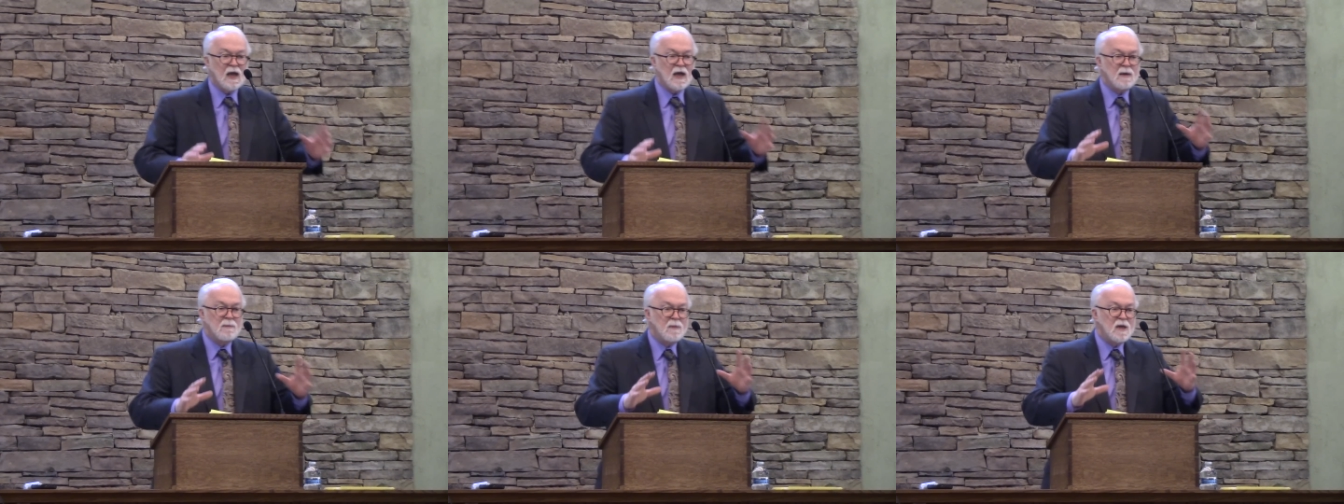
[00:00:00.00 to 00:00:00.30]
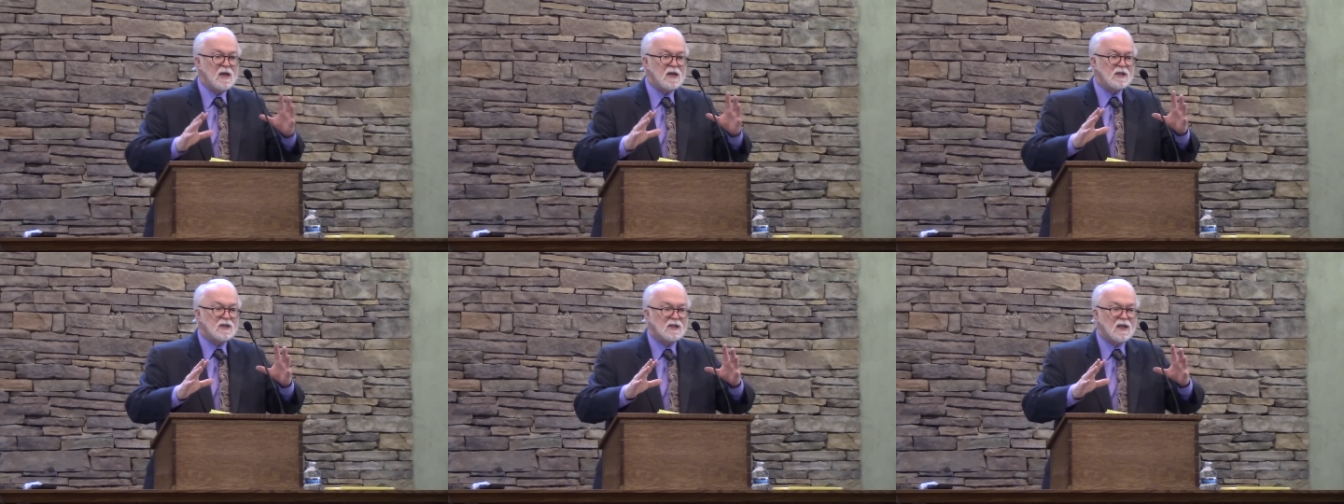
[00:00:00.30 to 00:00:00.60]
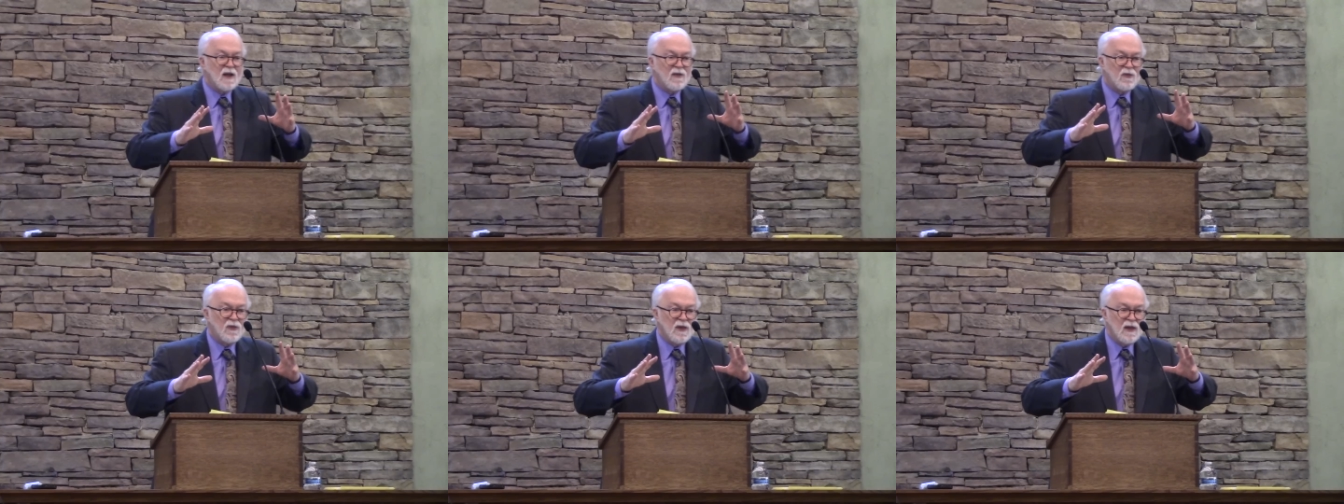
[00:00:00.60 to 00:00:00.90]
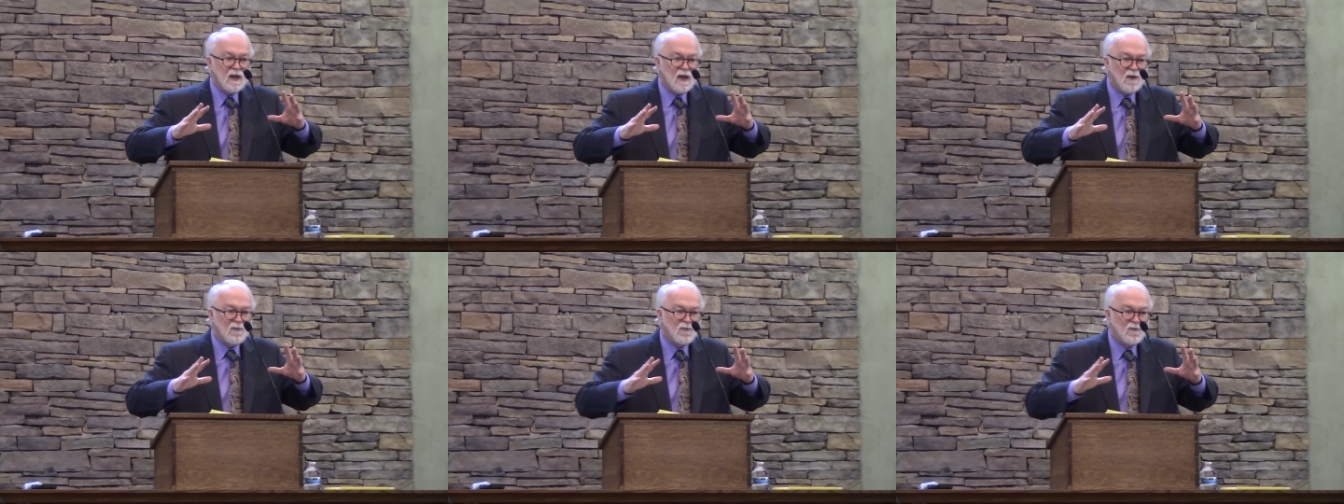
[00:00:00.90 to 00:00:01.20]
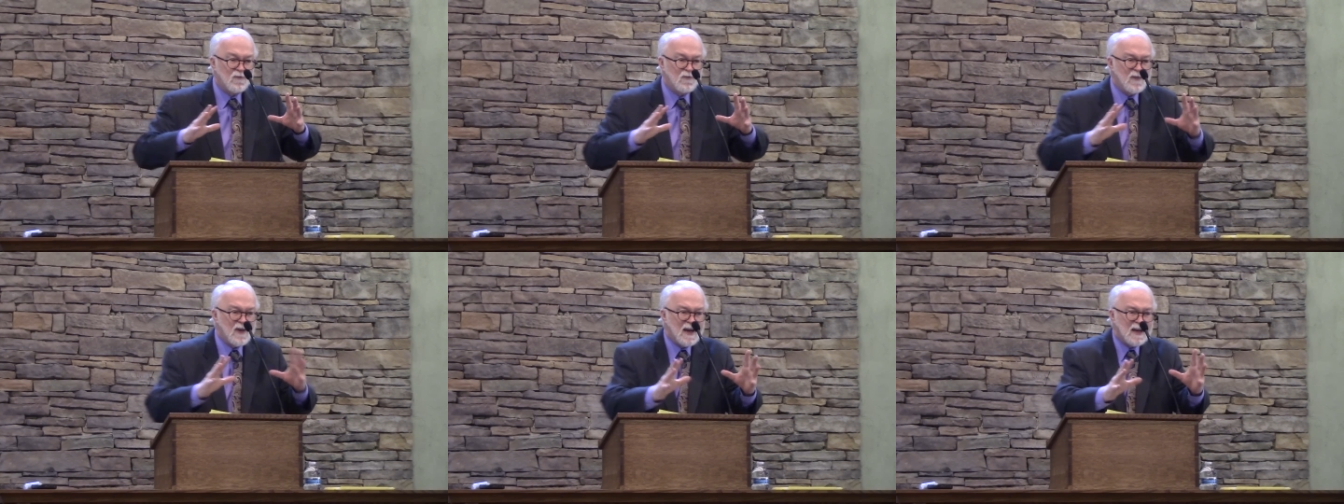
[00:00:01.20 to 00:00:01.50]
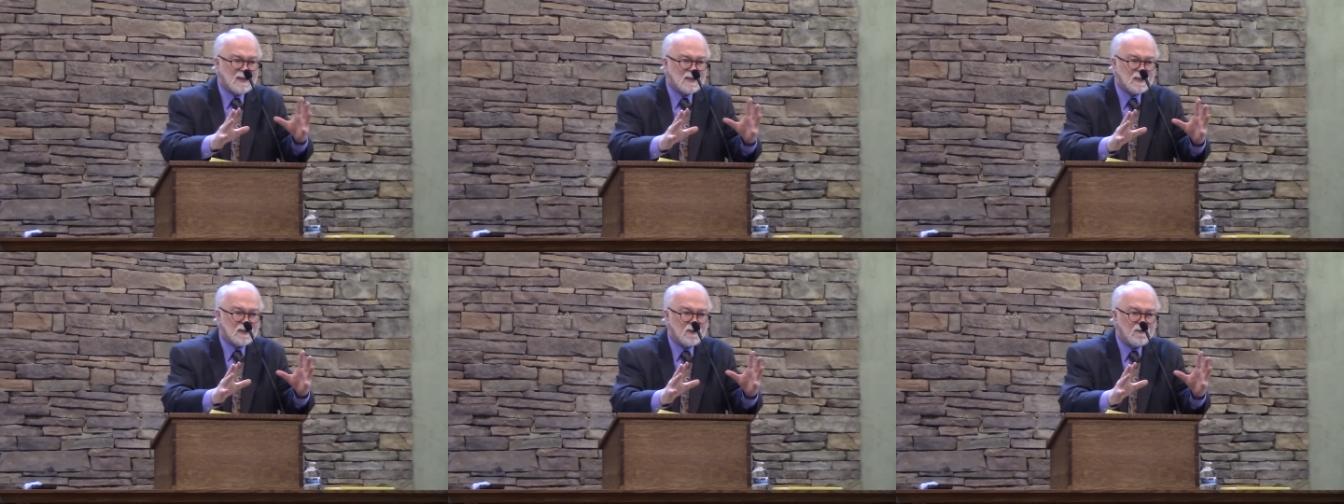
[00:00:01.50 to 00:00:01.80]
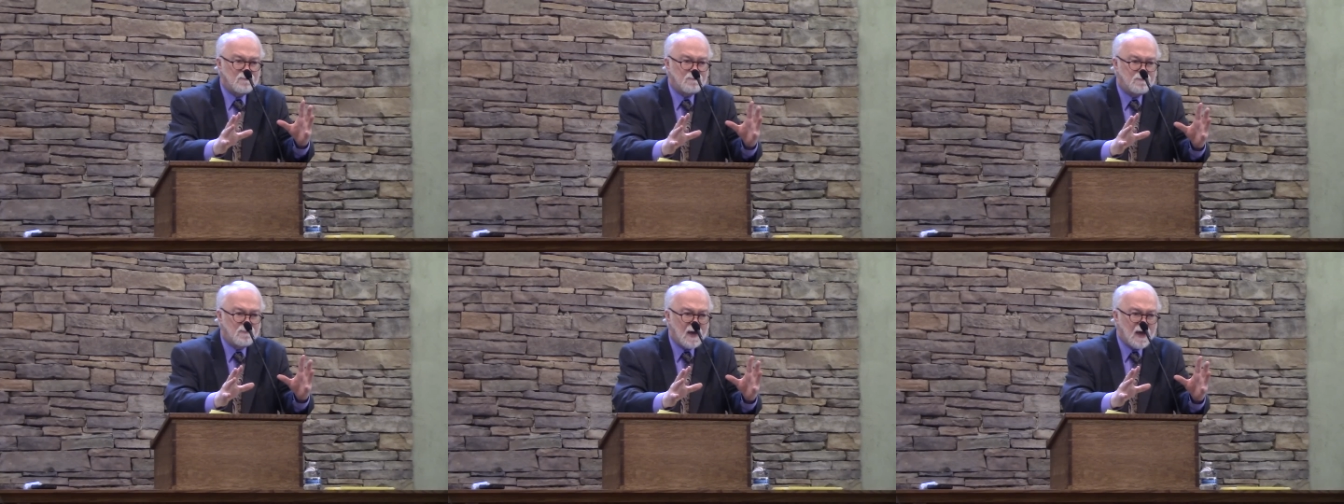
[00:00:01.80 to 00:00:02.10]
He means that the
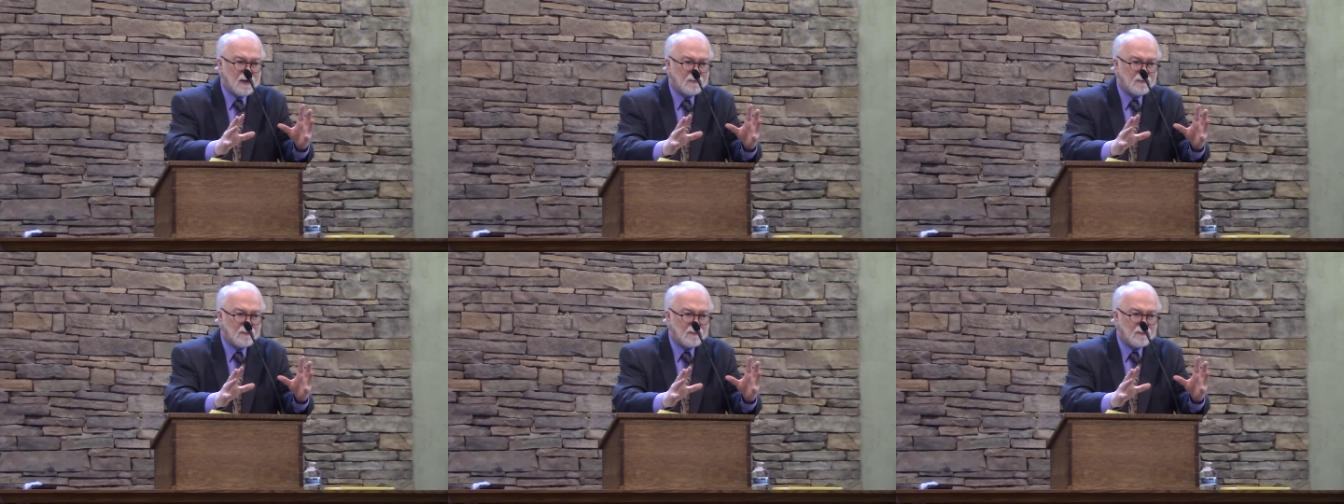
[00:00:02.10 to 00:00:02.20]
effect of